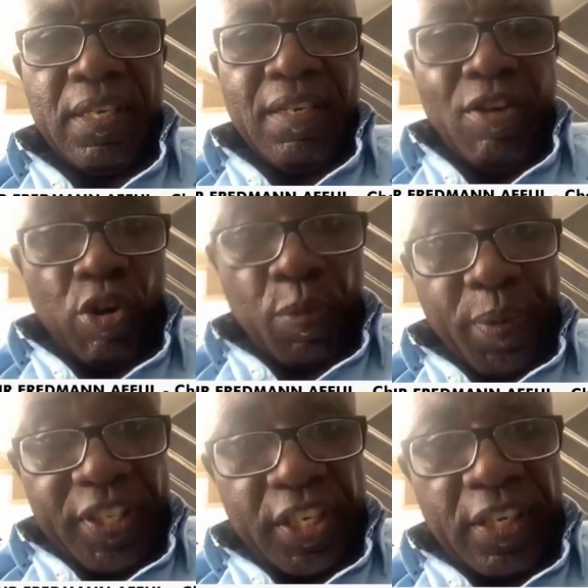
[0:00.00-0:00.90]

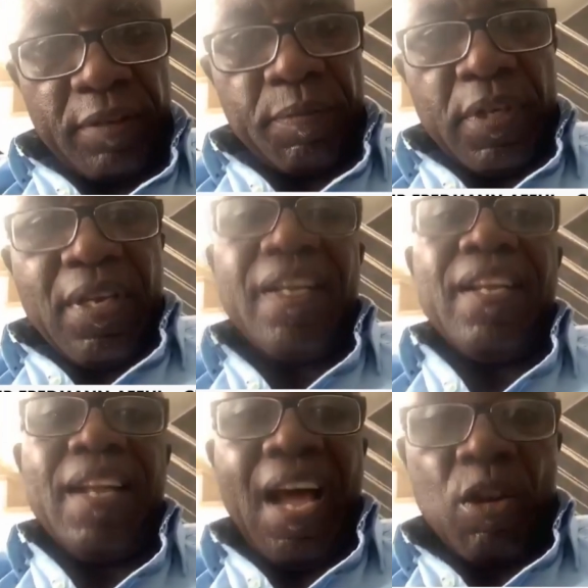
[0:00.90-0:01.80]
occupation, and
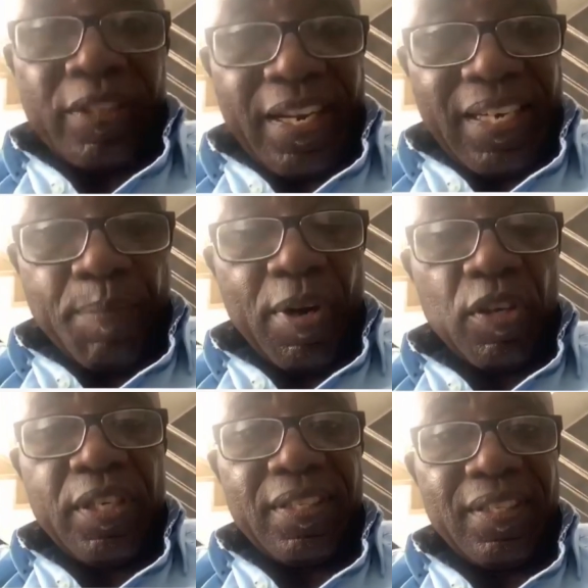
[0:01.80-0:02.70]
then outside their
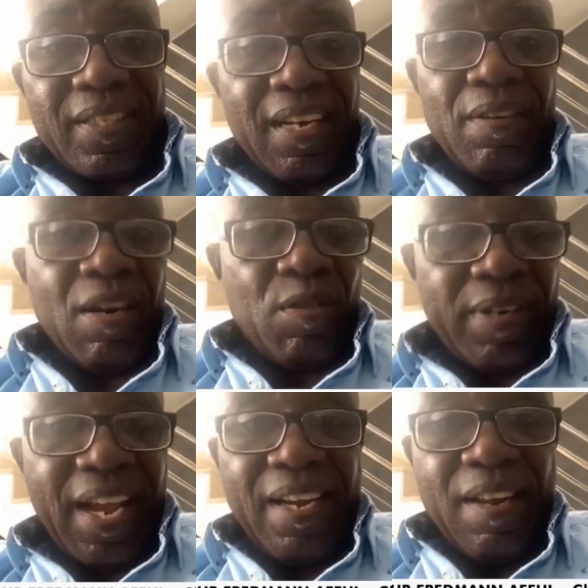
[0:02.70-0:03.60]
boundaries is another
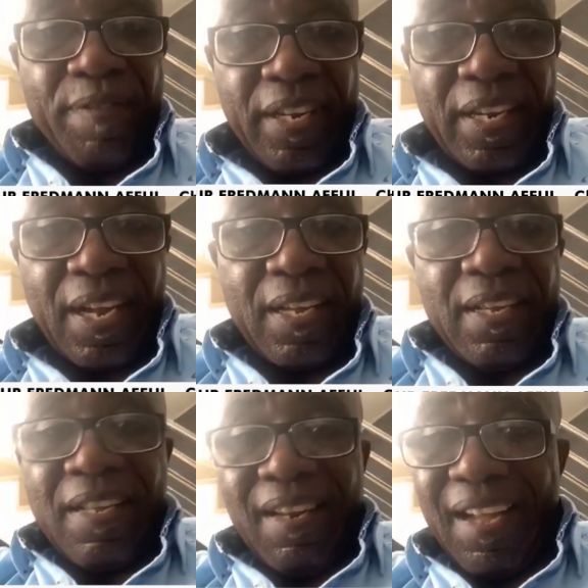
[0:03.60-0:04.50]
11-acre
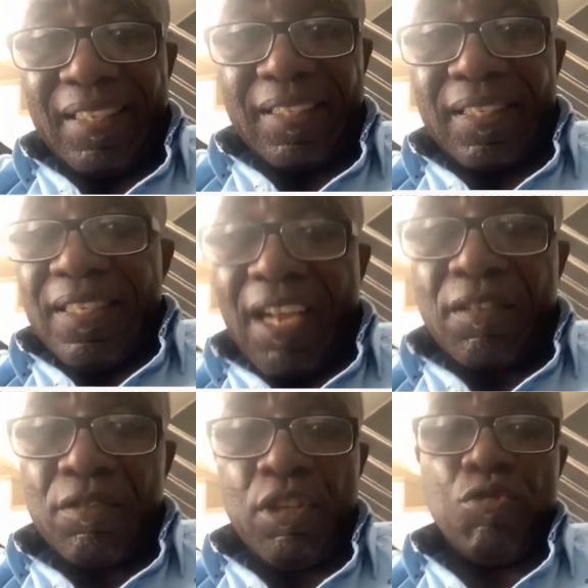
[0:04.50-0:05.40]
land
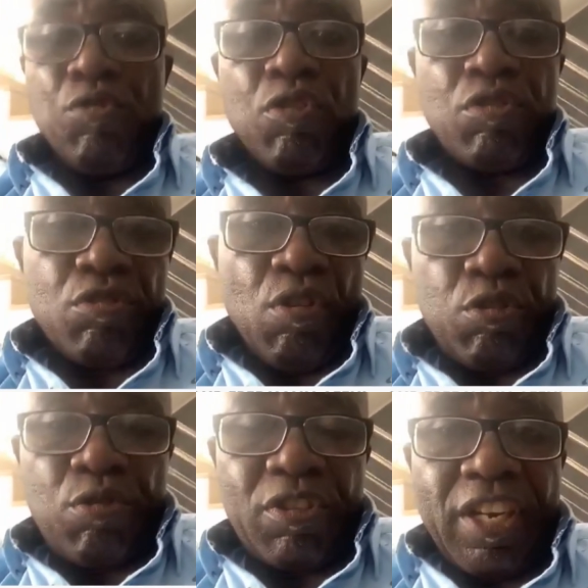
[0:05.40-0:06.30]
that they should not
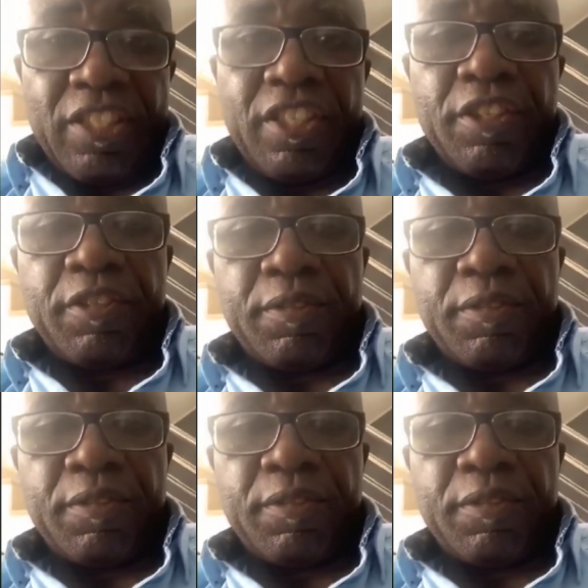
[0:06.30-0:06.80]
also touch.